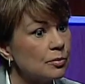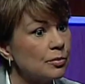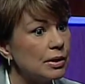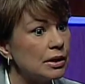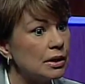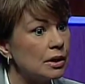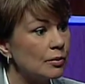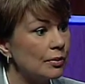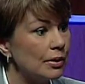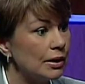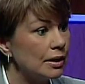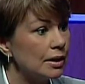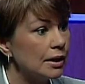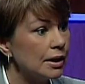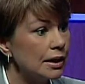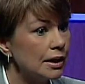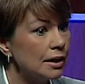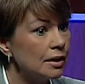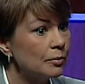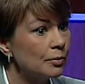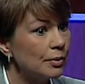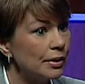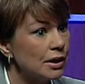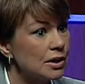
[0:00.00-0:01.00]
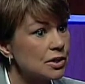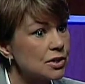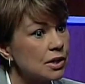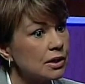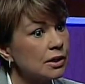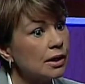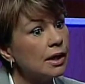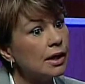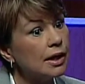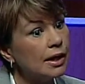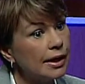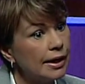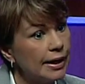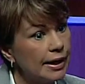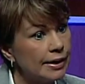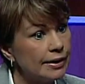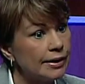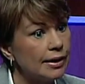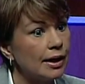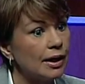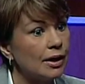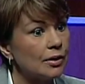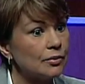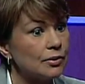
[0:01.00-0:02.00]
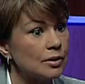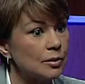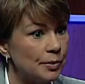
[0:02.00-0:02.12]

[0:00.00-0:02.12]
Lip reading: between inpatient and outpatient.